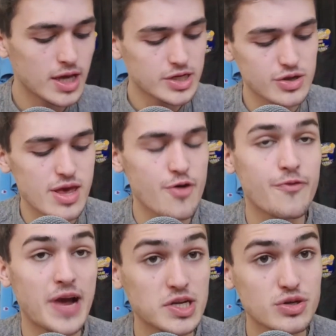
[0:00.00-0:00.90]
So the
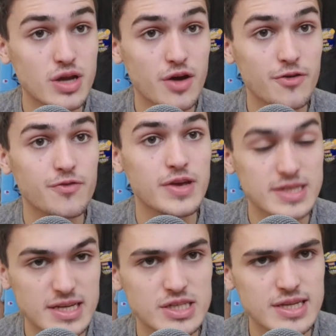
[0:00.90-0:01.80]
olfactory nerve is
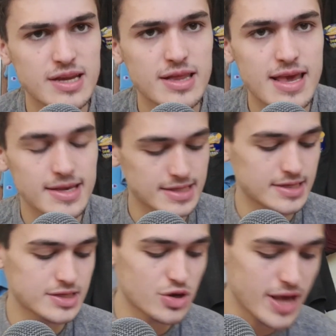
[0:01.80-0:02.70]
considered the
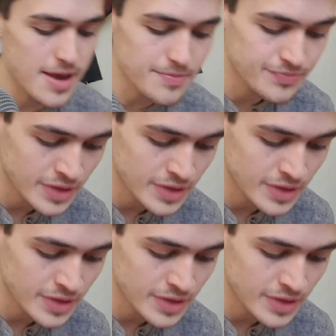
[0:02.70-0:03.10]
easiest, okay?